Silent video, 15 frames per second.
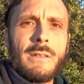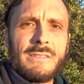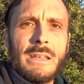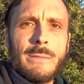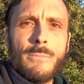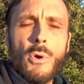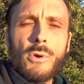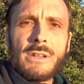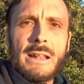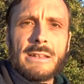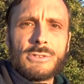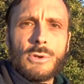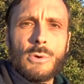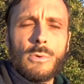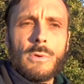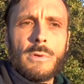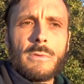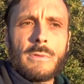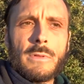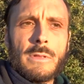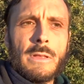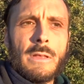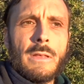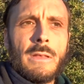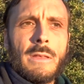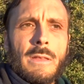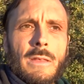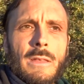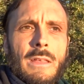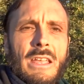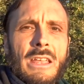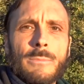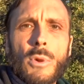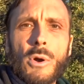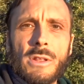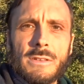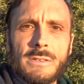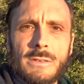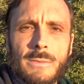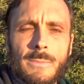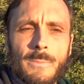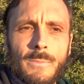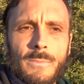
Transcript: the immortal soul in bodies.